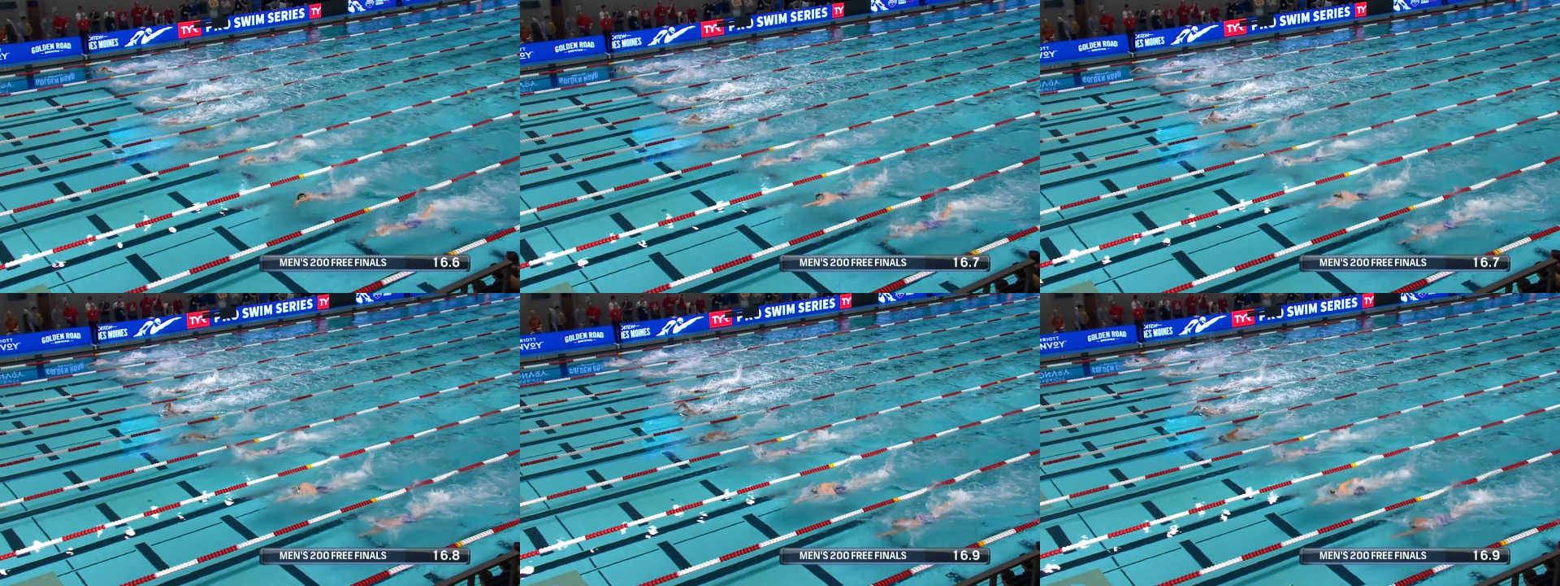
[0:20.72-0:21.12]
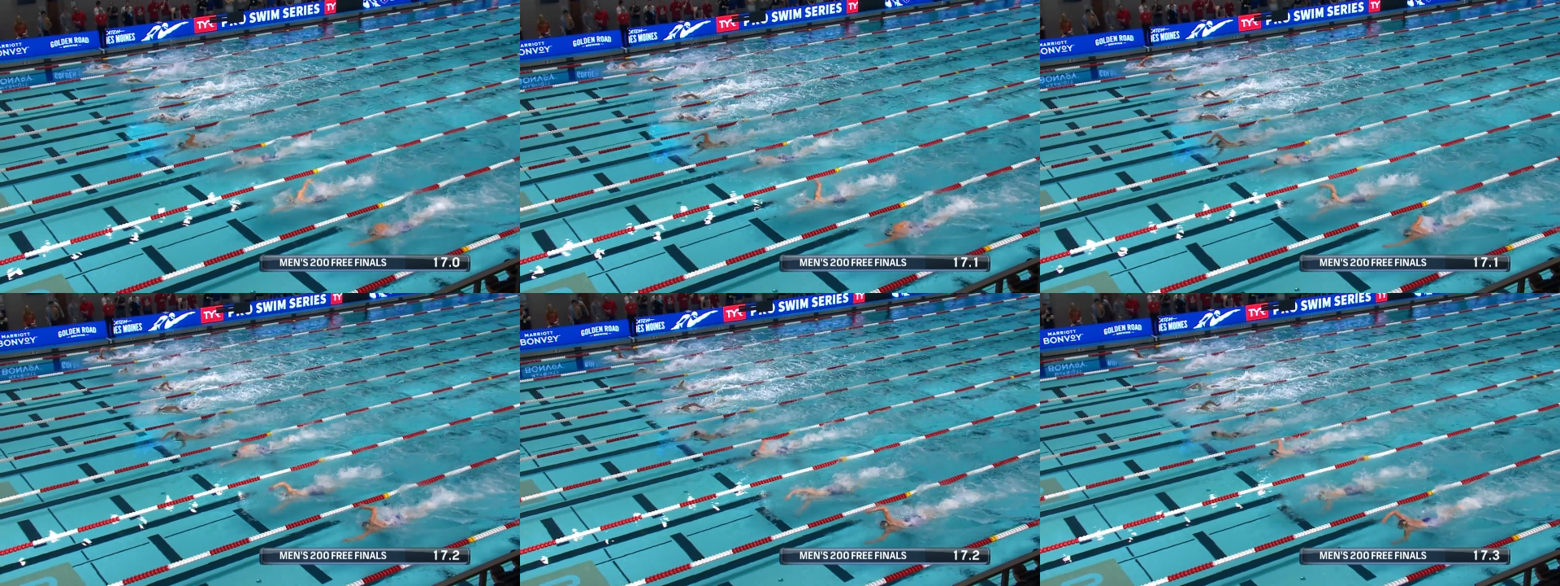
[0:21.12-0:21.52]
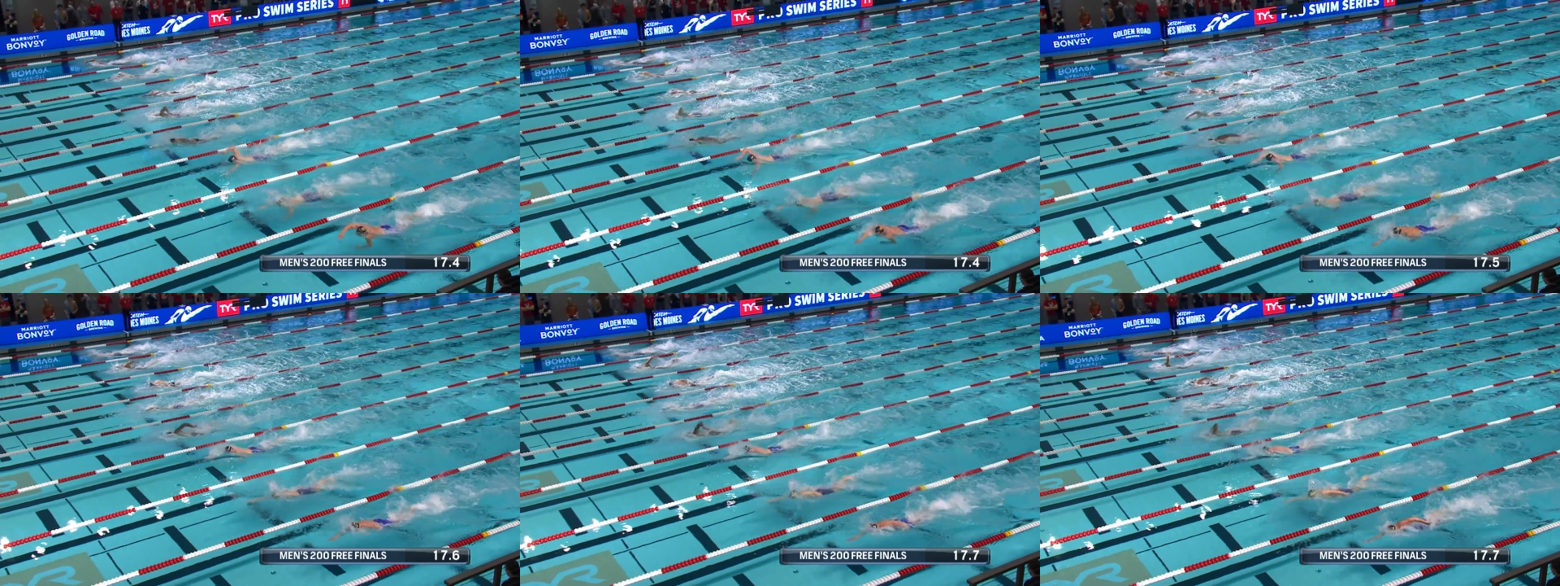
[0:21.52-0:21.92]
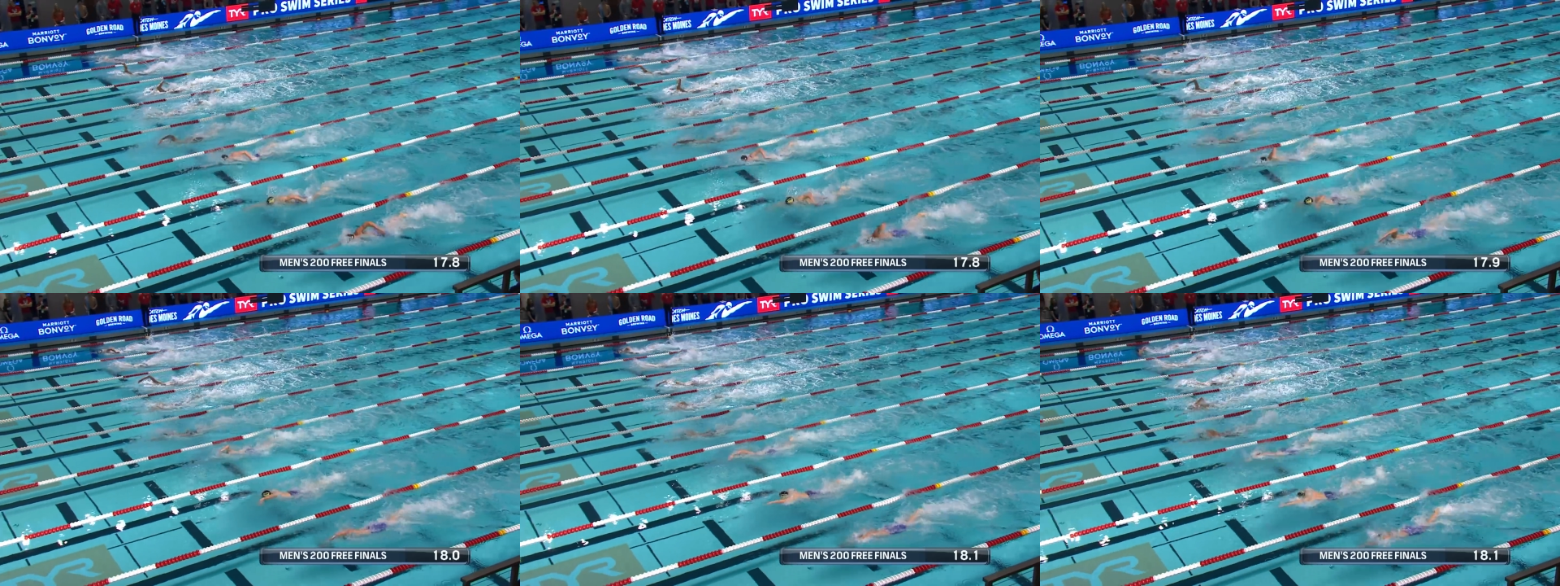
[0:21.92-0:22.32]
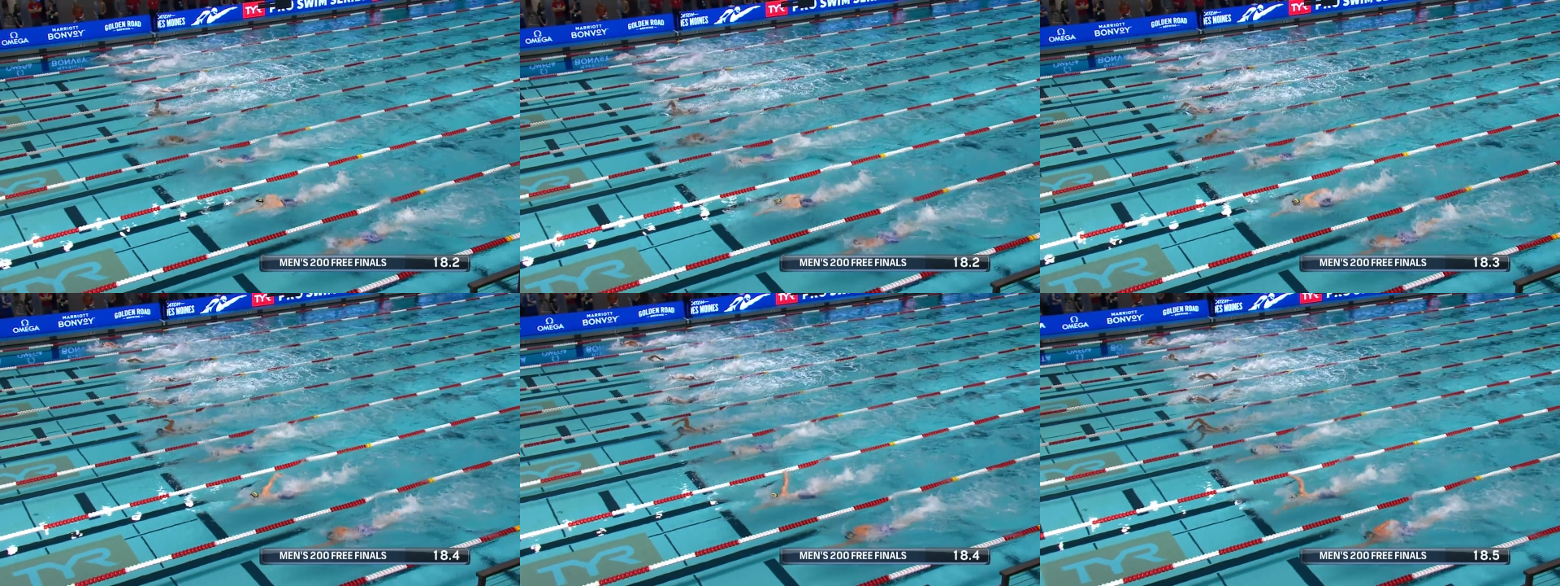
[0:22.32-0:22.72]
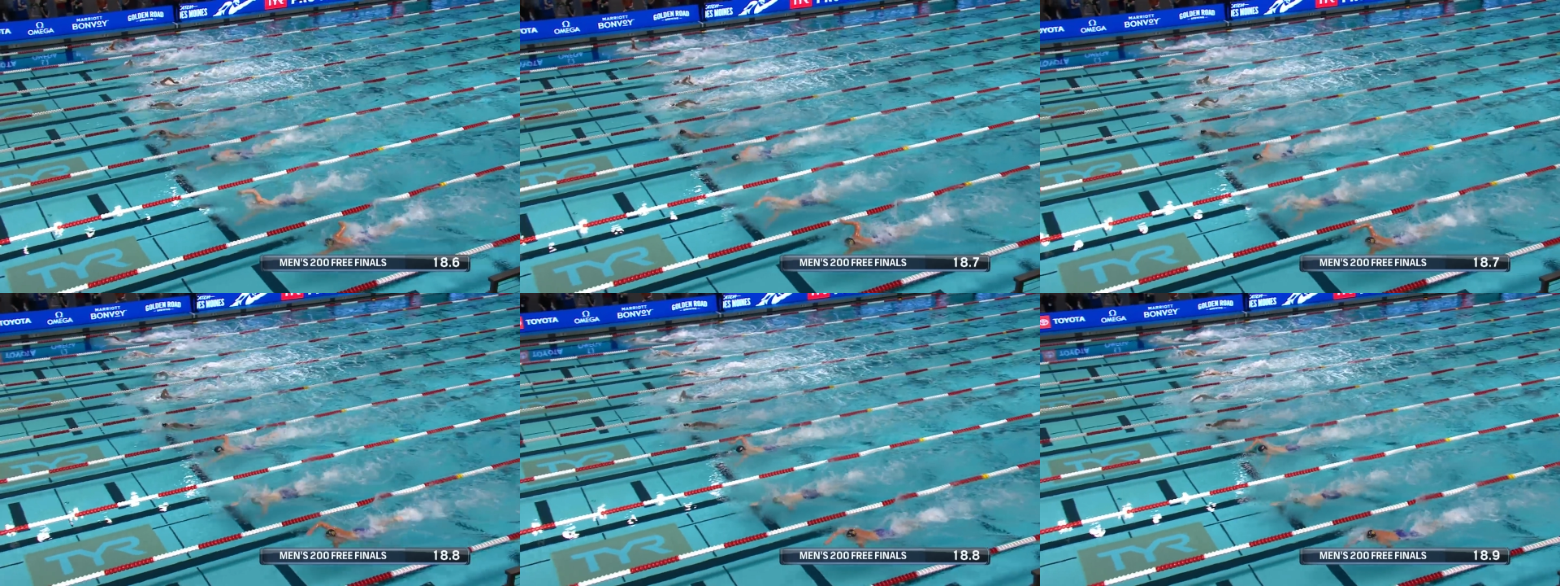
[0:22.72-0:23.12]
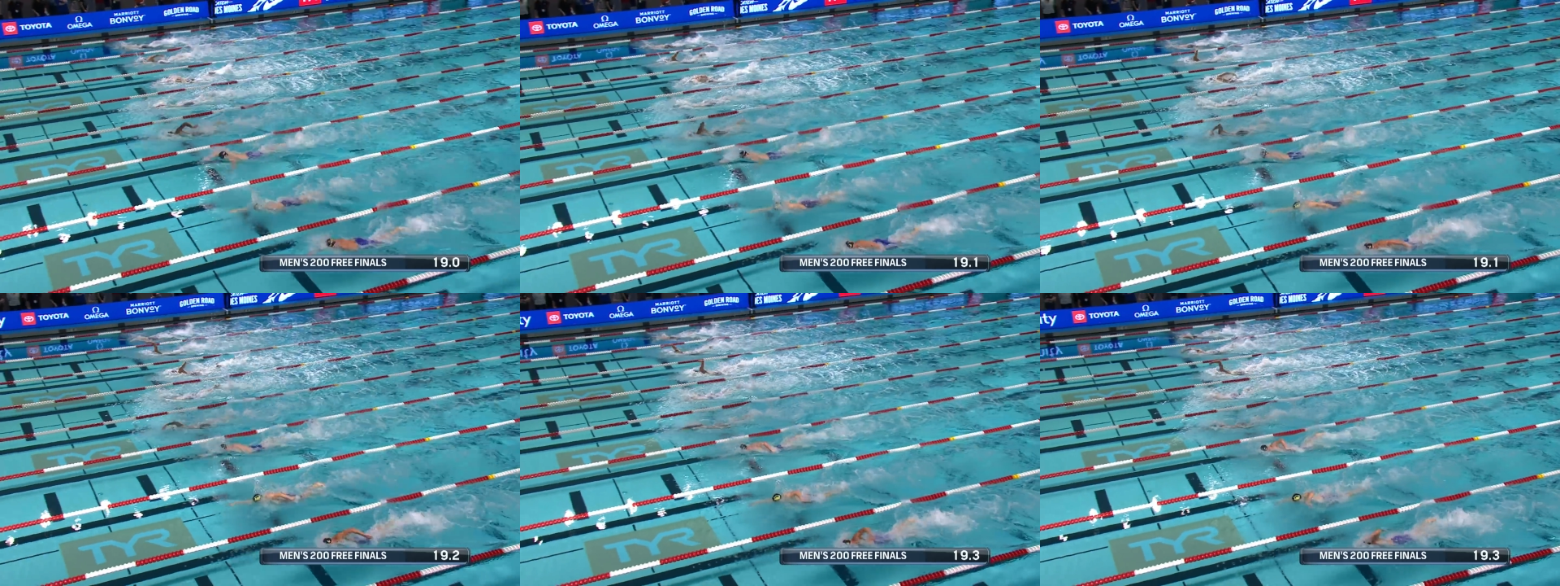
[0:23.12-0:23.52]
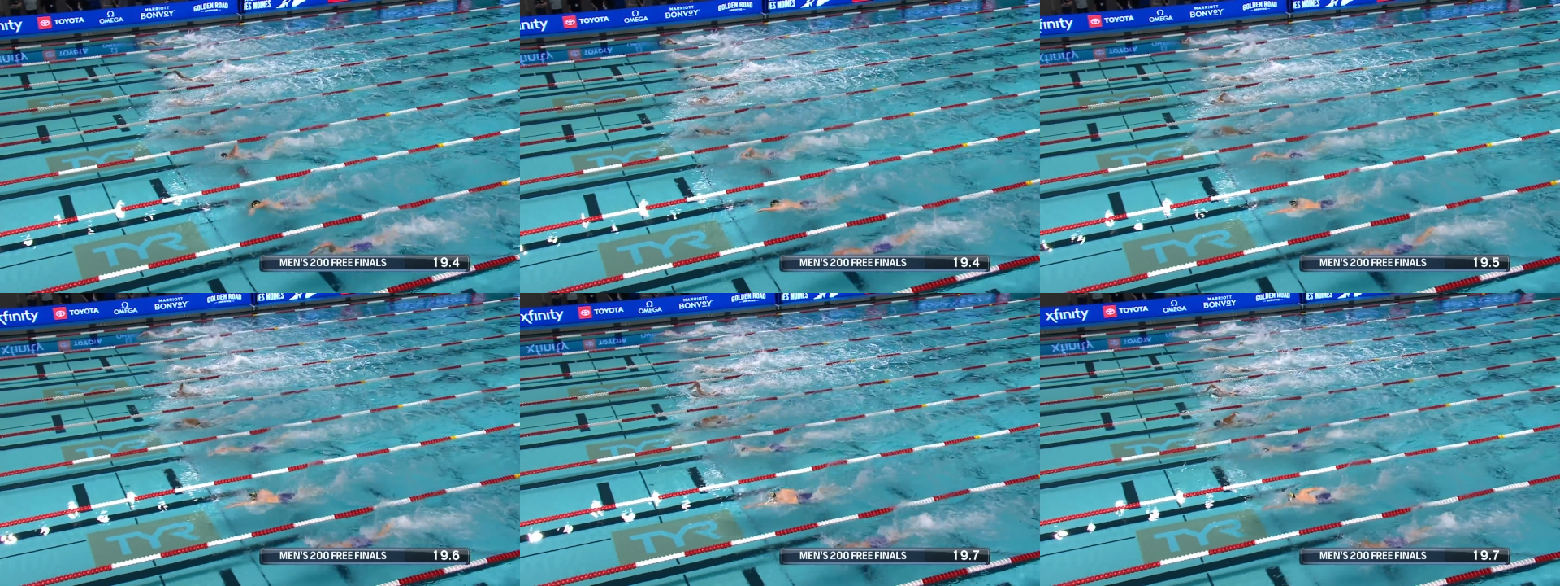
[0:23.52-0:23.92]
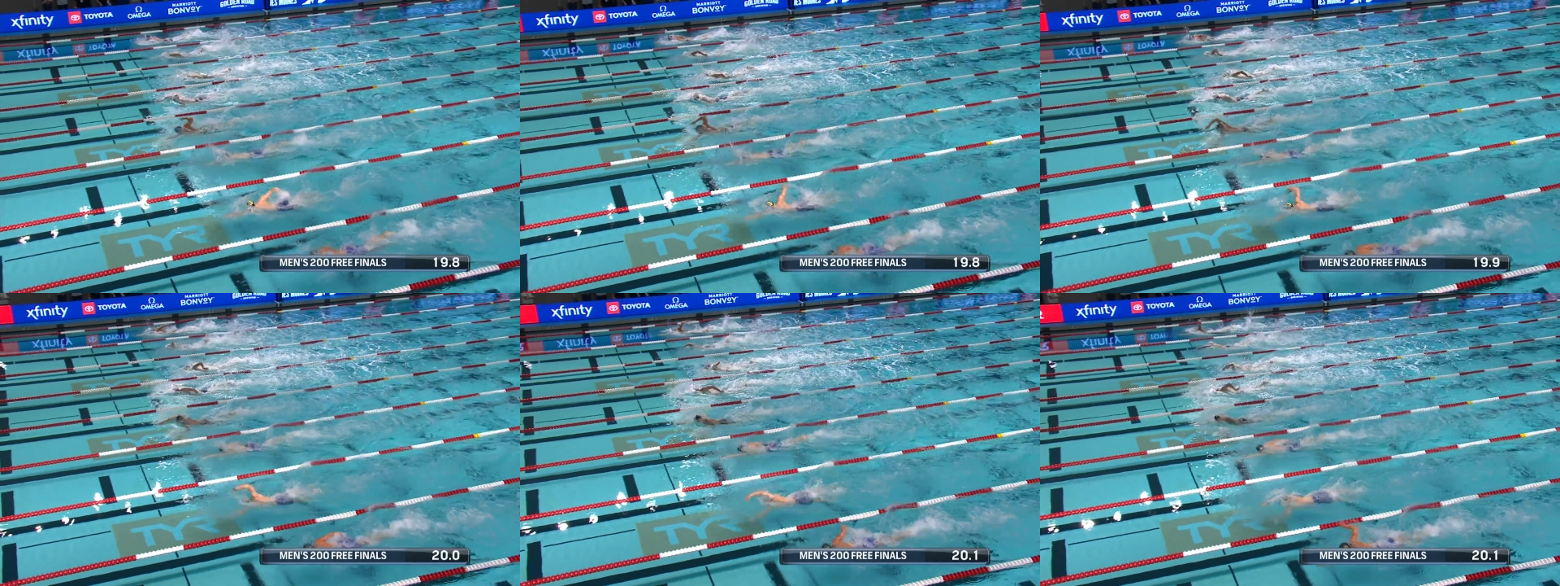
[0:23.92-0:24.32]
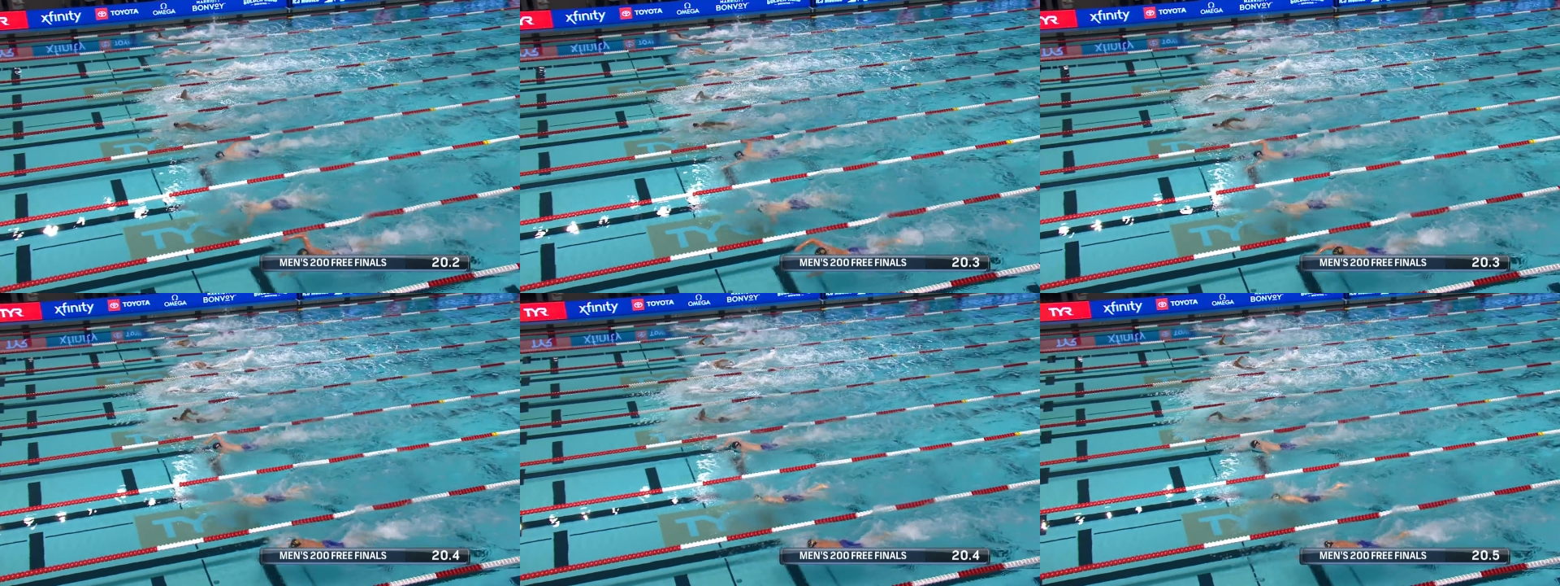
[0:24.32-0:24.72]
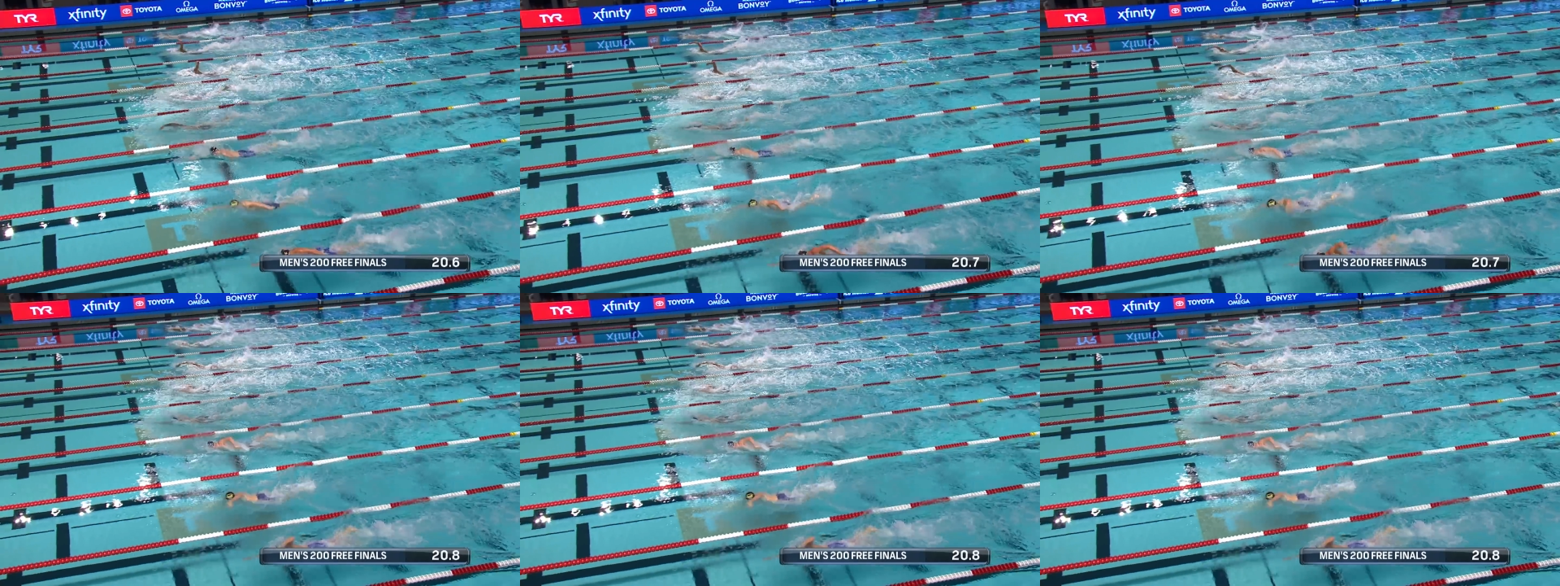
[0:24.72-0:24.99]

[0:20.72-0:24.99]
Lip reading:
Nobody's mouth can be seen.